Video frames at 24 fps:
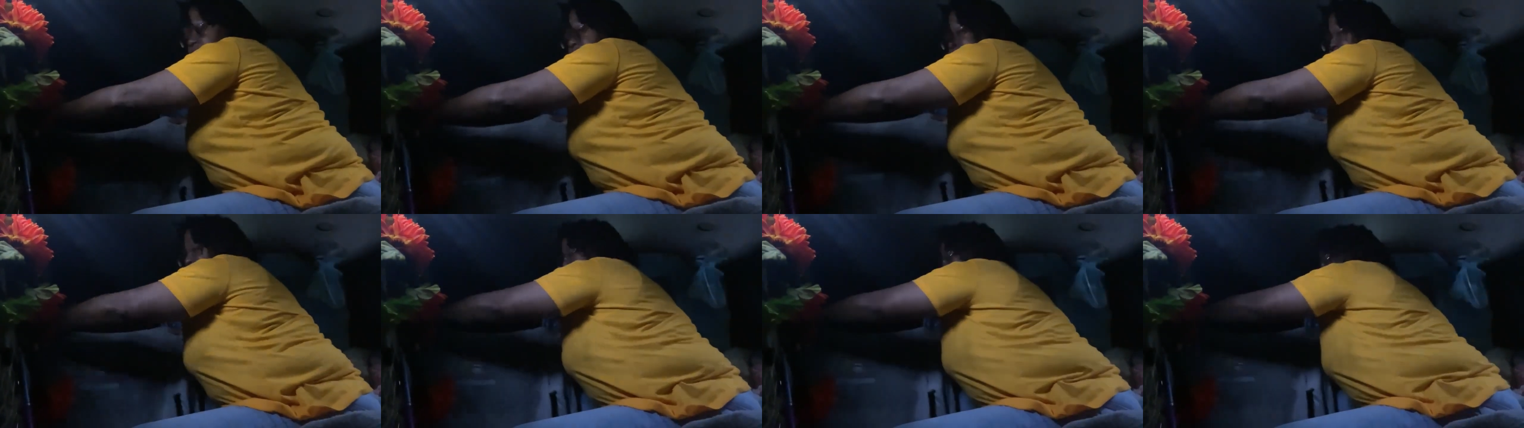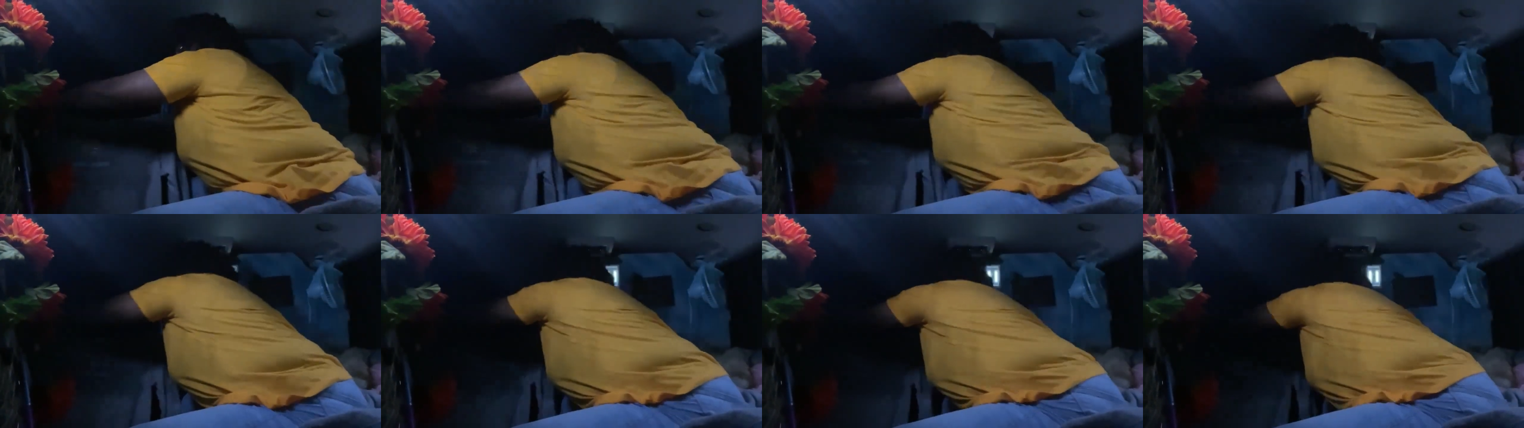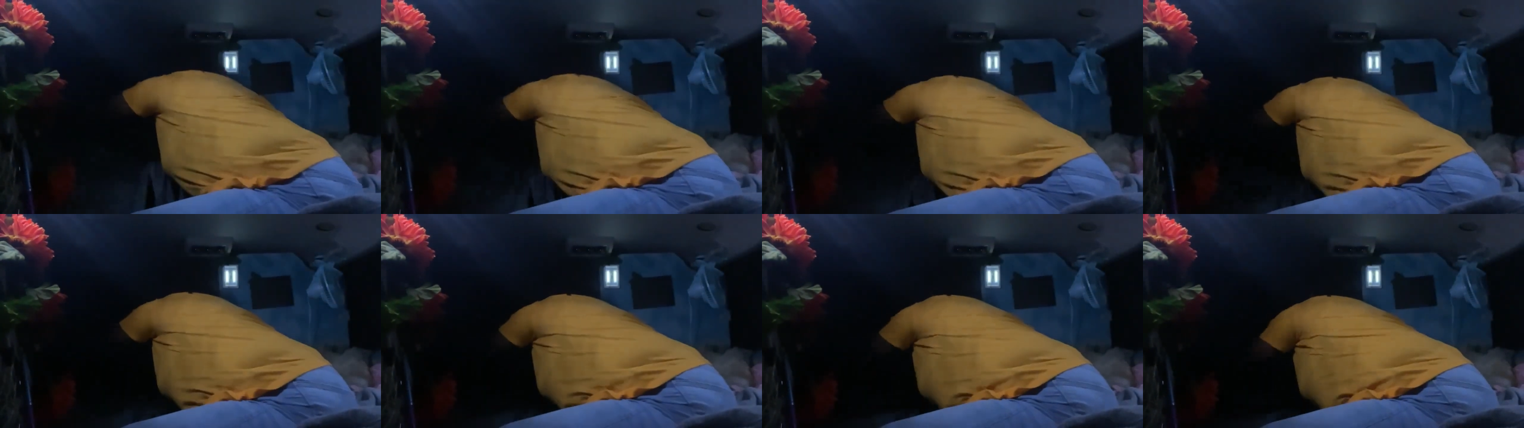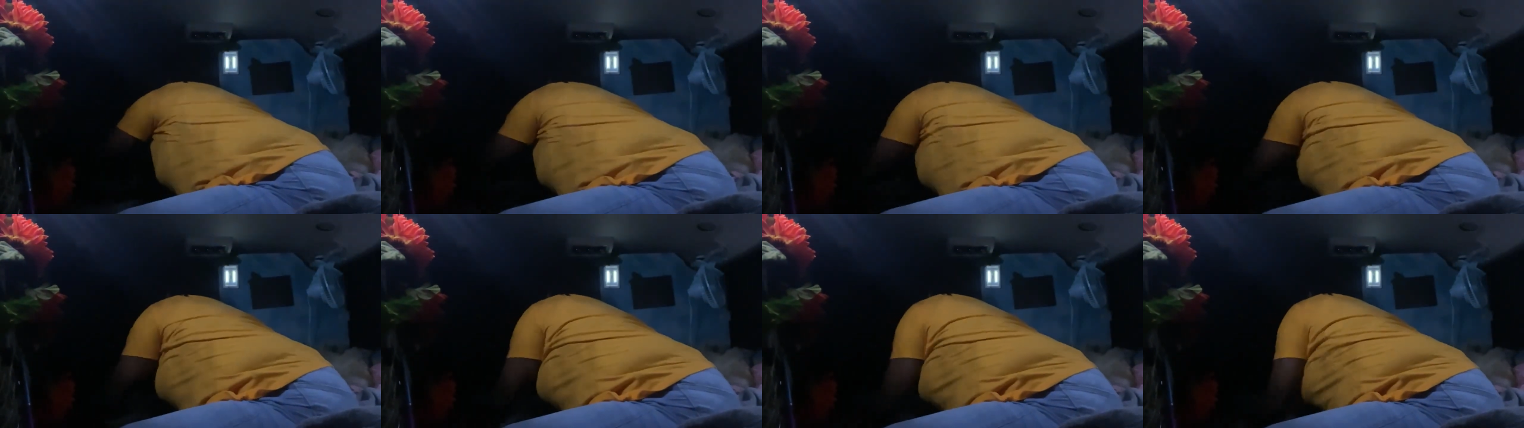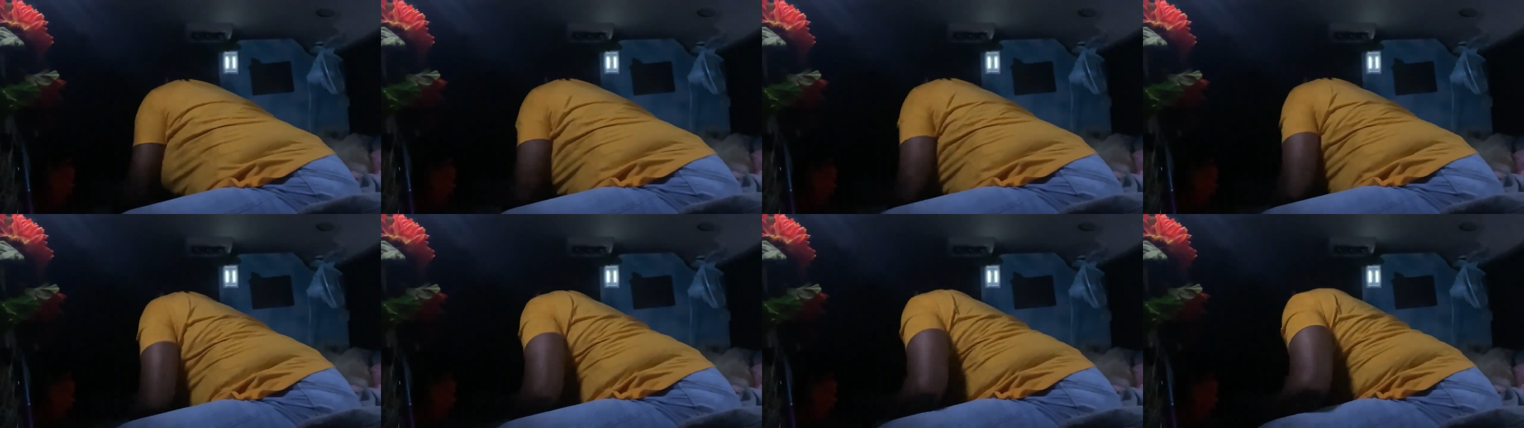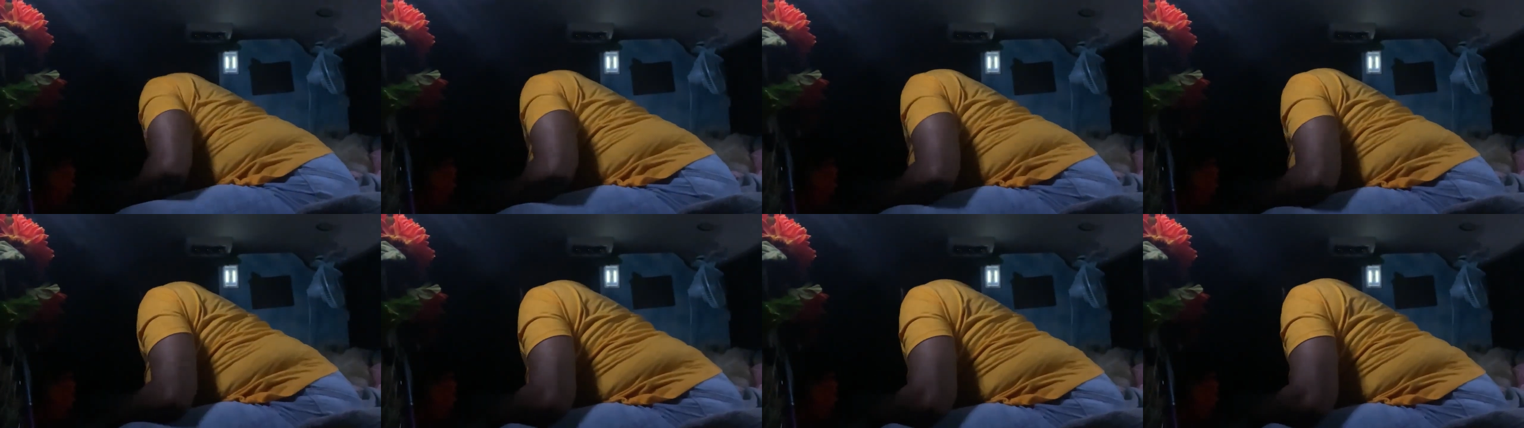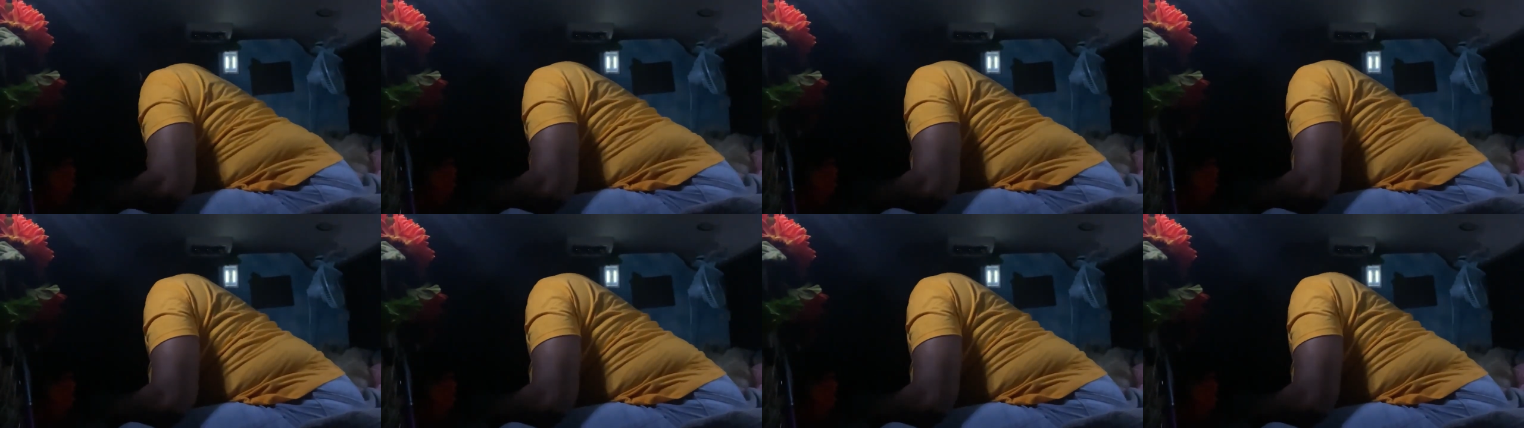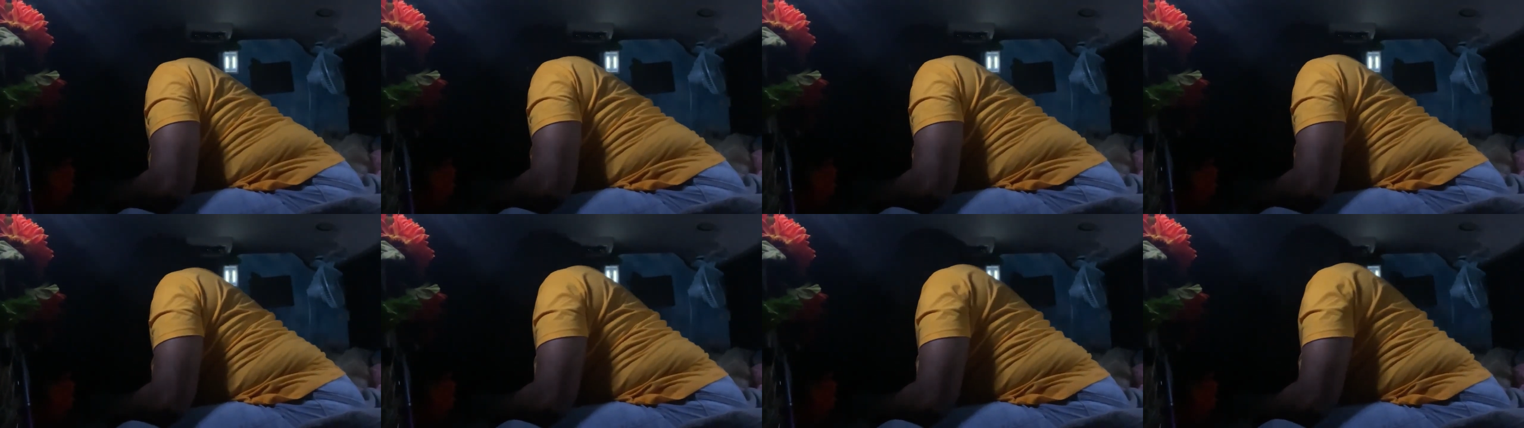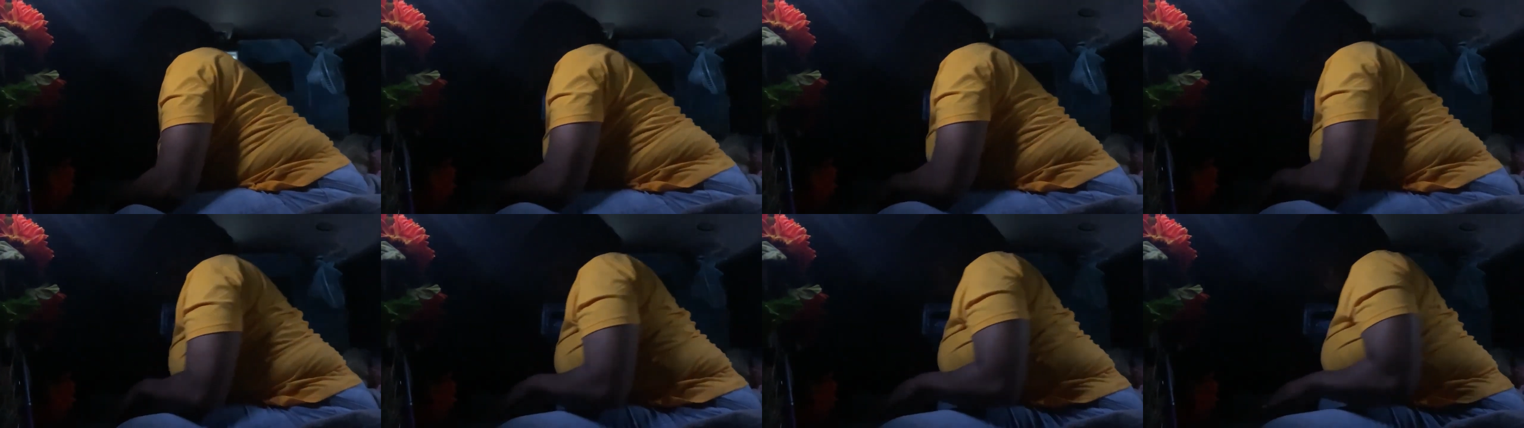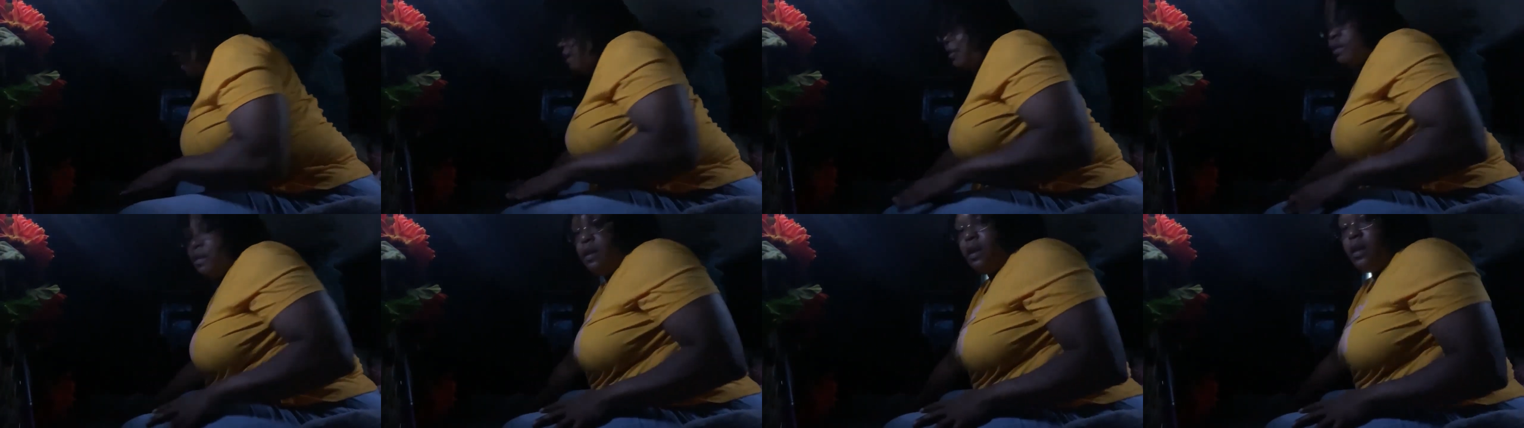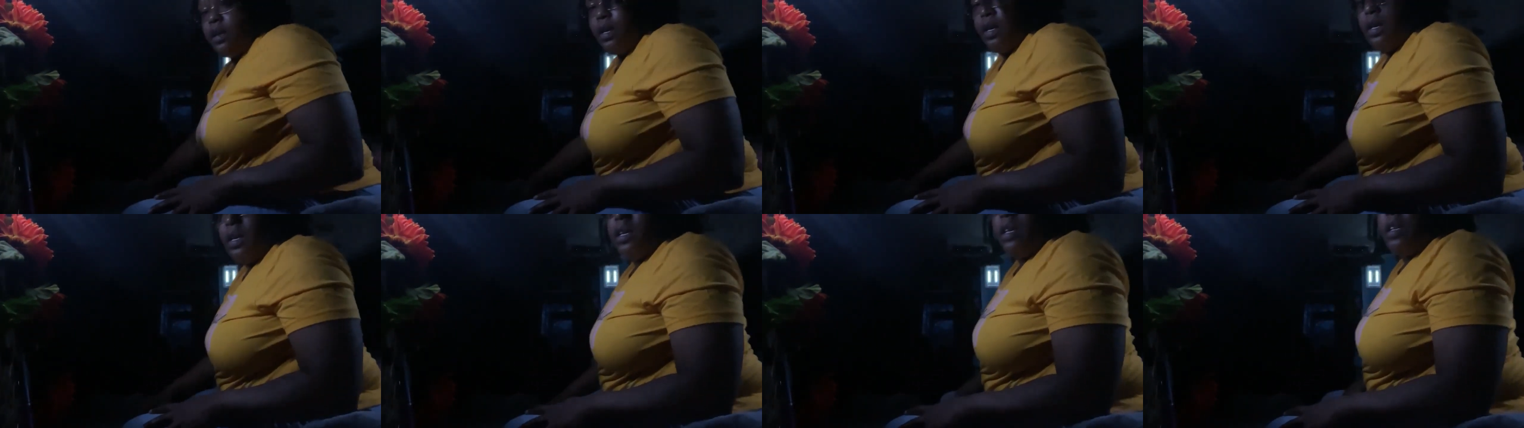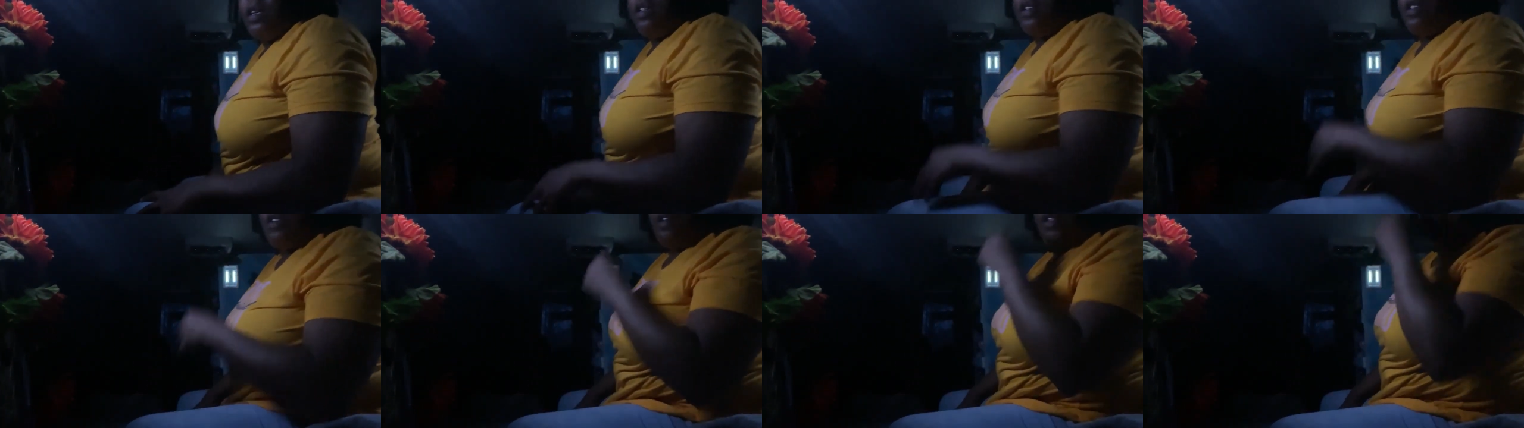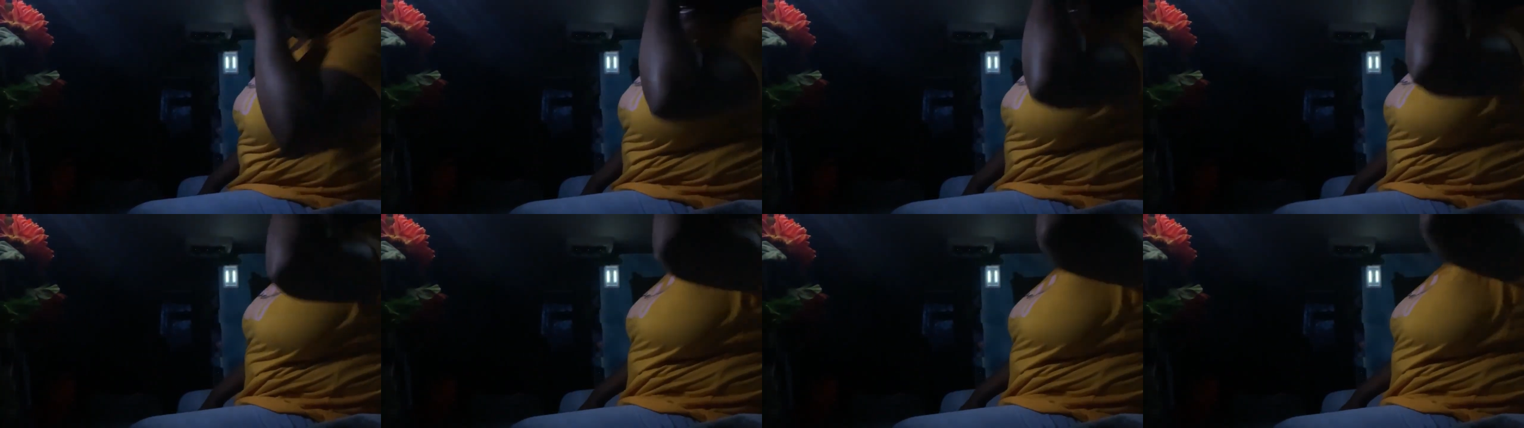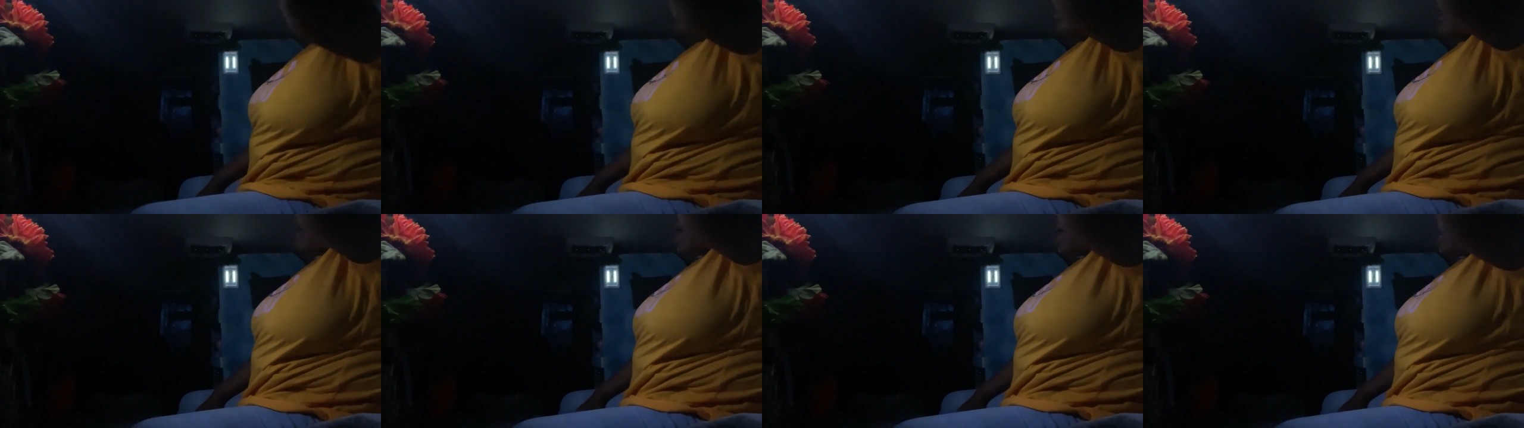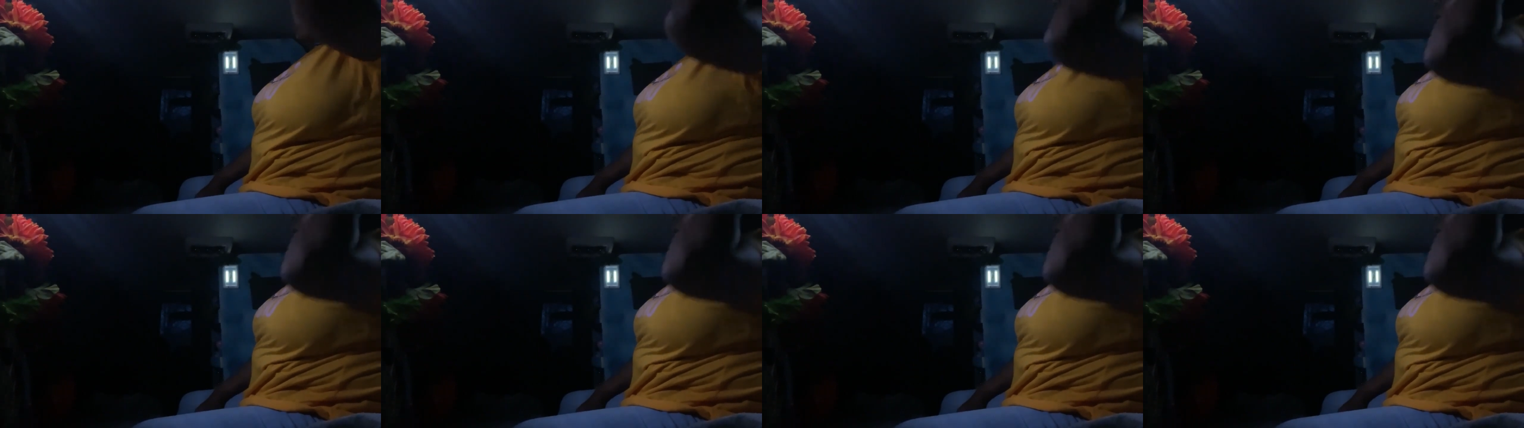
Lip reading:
Nobody's mouth can be seen.